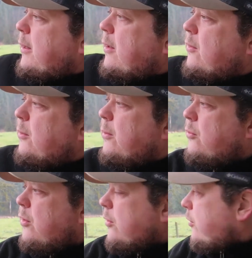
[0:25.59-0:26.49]
because it
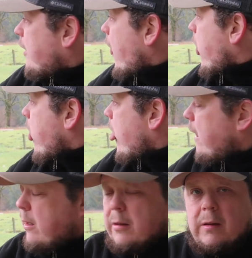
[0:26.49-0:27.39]
was just
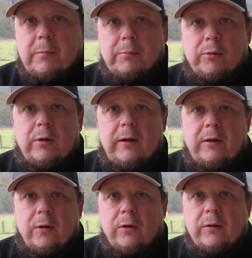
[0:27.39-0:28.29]
brutally
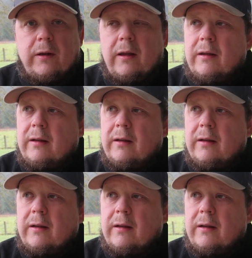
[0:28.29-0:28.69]
cold